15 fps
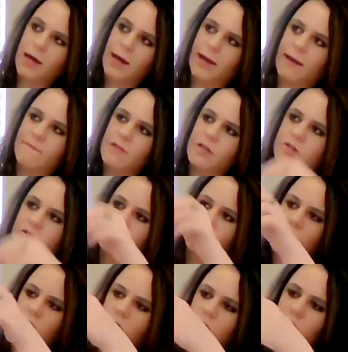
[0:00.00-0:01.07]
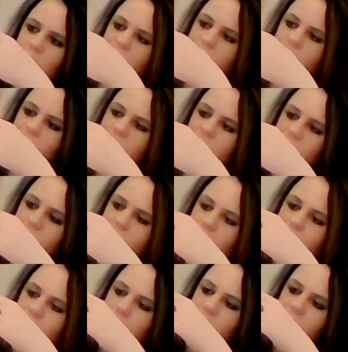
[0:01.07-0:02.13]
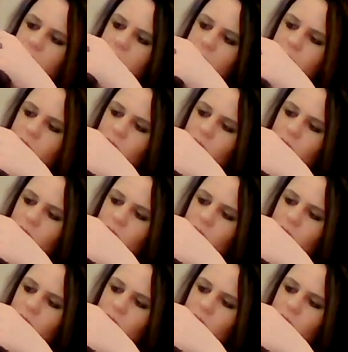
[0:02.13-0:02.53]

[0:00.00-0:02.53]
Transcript: I haven't done art in some